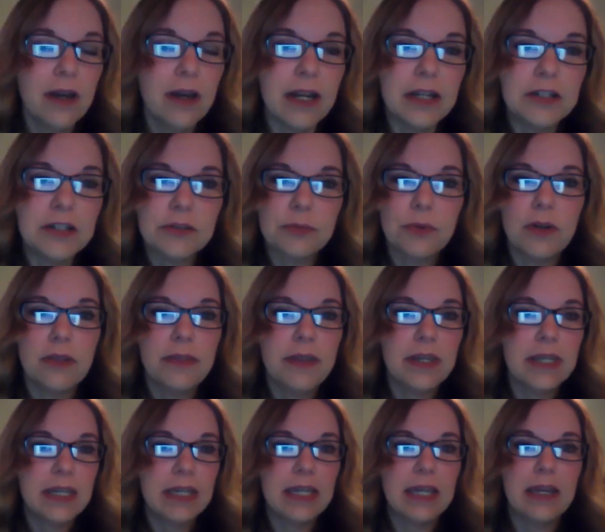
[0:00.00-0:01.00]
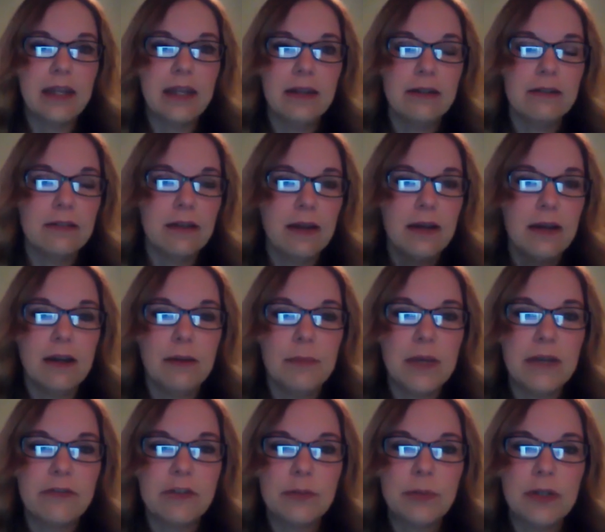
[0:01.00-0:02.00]
I just want to thank again
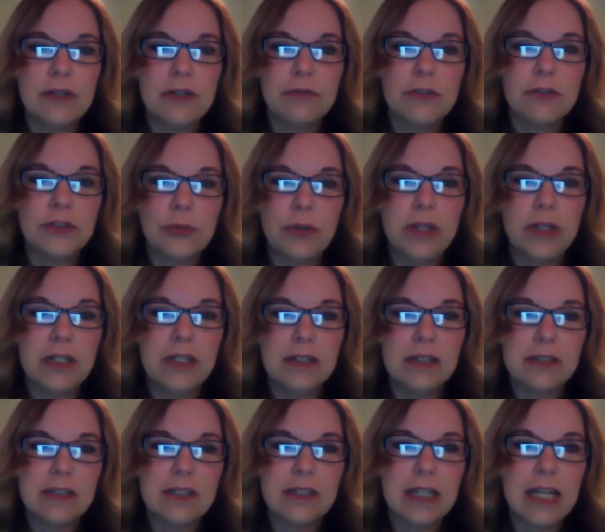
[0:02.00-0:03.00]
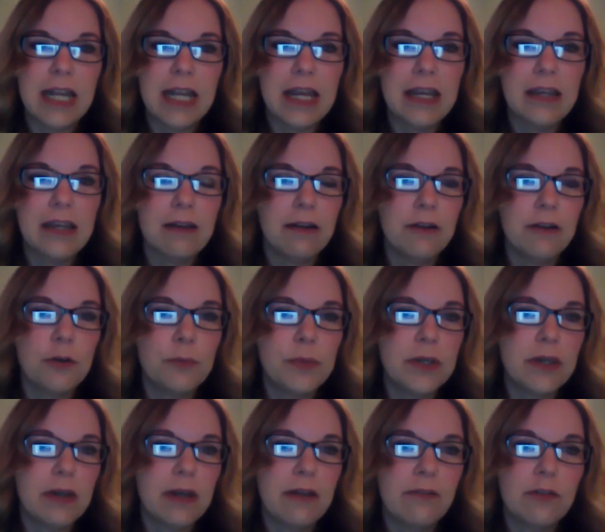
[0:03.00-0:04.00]
everybody for joining us today. I hope
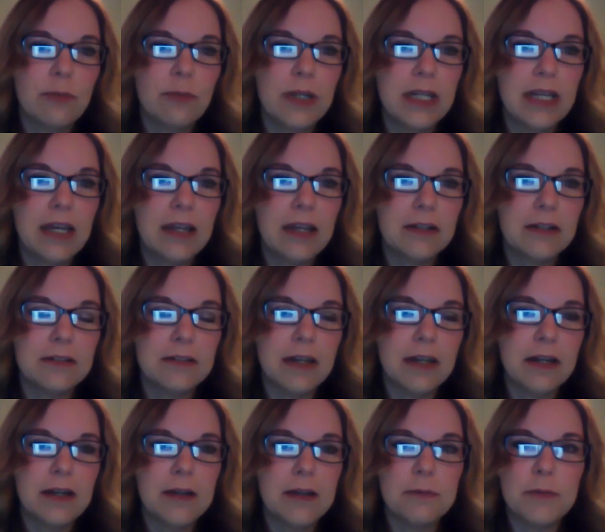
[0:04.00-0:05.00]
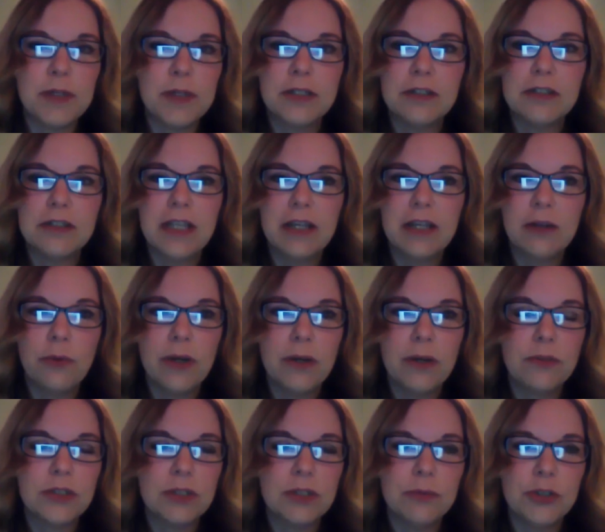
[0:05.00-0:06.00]
everybody had a good
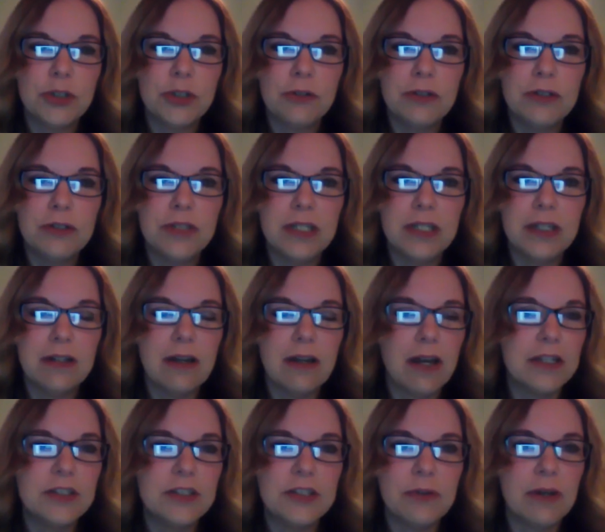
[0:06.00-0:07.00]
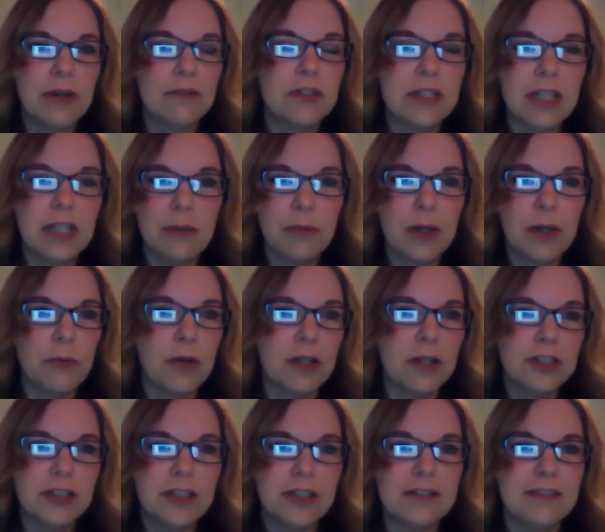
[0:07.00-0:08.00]
takeaway, which I'm sure you did. I do every time I
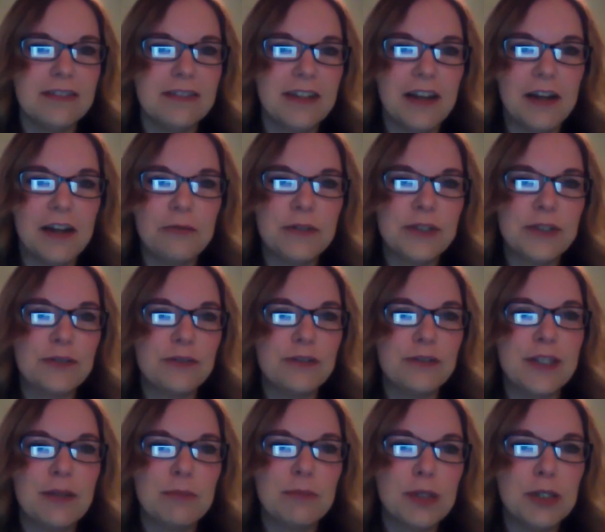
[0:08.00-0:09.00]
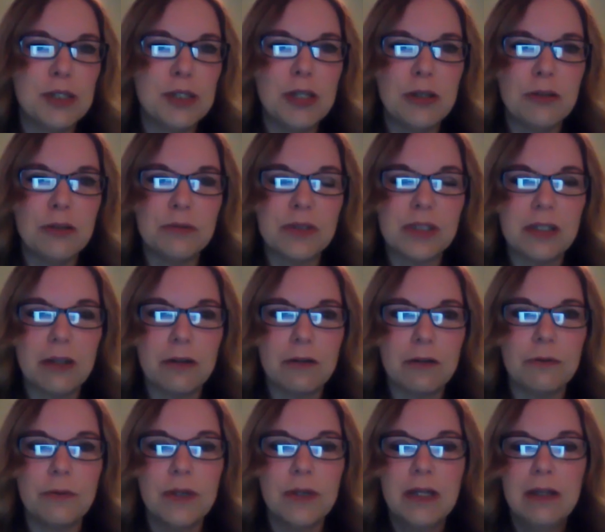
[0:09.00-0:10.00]
watch it. I always learn something new.
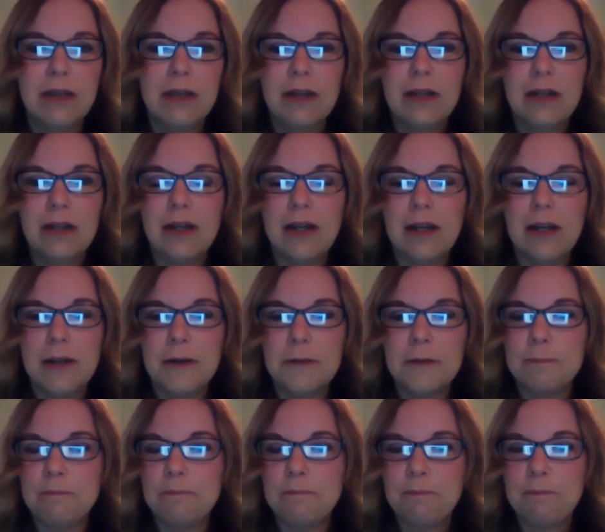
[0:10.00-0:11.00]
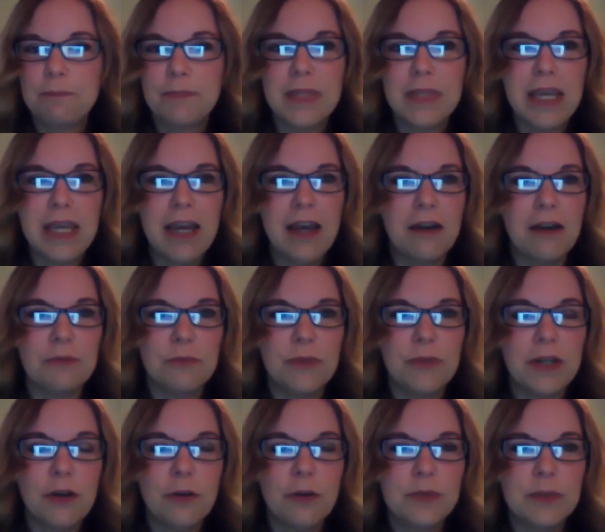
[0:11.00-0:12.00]
So yeah,
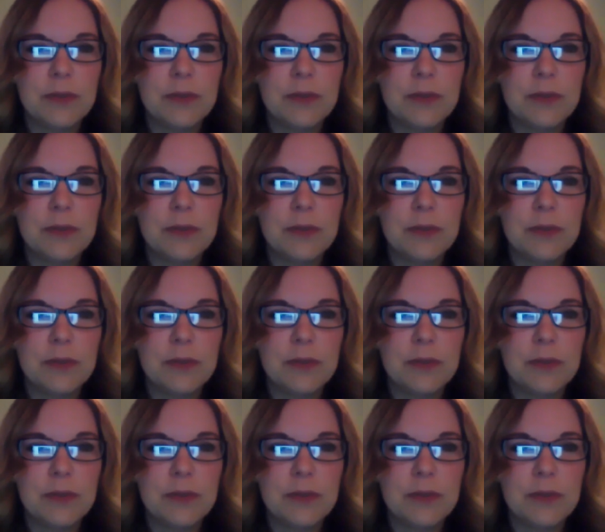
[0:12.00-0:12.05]
we hope to